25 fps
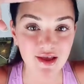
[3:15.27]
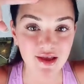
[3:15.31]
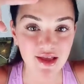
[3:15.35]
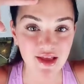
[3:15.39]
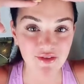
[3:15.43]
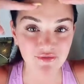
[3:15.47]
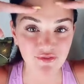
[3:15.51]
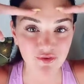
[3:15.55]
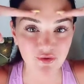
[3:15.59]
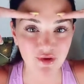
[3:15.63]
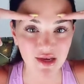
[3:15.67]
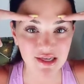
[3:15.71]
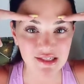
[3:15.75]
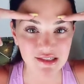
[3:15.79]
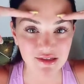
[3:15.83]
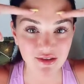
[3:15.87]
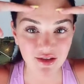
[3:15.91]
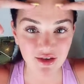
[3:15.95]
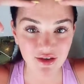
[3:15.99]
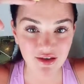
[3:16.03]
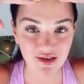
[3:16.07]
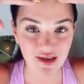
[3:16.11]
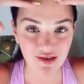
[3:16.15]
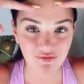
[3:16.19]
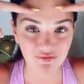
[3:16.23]
If you guys
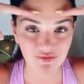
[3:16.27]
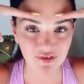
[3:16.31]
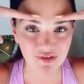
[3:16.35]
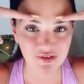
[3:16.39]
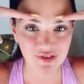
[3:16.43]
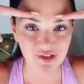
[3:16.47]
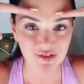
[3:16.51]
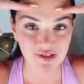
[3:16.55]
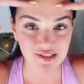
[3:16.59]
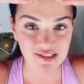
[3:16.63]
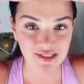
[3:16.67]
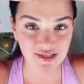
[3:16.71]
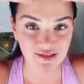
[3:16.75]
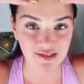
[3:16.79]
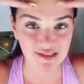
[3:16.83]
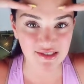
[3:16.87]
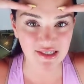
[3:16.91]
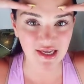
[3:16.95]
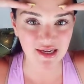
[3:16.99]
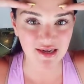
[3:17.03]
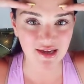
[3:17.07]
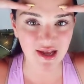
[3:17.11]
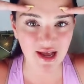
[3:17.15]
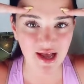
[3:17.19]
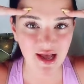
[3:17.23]
look at
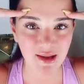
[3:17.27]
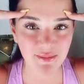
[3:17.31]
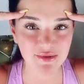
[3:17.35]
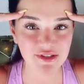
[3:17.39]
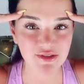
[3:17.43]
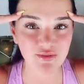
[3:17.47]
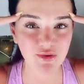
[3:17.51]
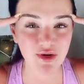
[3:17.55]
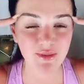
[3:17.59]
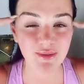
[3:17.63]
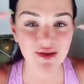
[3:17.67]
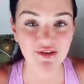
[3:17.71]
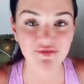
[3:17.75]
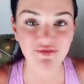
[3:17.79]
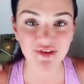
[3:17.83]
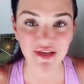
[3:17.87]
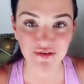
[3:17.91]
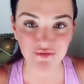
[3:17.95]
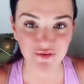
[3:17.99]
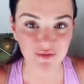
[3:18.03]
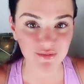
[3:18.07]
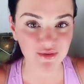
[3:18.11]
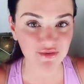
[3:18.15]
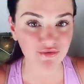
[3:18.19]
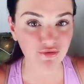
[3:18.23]
filterlessera.com, it's one of my
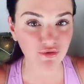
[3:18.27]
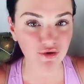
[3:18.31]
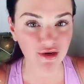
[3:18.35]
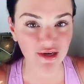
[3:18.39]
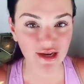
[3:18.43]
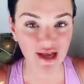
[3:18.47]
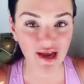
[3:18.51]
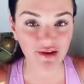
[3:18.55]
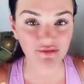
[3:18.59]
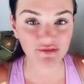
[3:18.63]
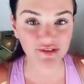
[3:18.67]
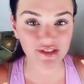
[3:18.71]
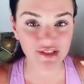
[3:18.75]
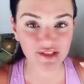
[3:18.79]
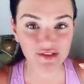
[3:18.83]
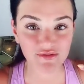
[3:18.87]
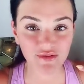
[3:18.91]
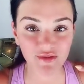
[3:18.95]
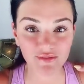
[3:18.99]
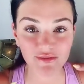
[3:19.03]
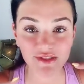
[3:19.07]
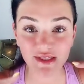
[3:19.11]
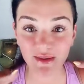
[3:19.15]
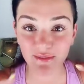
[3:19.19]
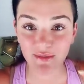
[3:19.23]
favorite before and afters
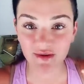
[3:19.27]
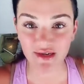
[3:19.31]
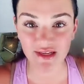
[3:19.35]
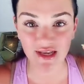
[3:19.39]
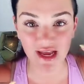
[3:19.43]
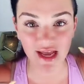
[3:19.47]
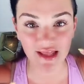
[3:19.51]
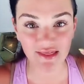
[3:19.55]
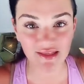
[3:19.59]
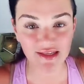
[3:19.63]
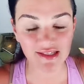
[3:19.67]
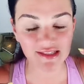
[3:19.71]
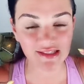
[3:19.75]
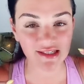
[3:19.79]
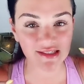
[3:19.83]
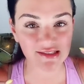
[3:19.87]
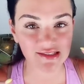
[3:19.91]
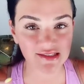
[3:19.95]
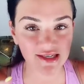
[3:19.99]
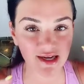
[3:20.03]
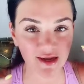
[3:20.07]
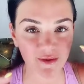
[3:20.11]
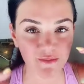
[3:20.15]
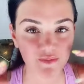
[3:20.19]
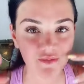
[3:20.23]
from somebody on this
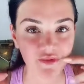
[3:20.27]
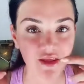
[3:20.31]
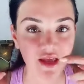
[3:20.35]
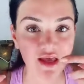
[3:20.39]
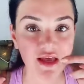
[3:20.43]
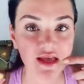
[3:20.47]
system.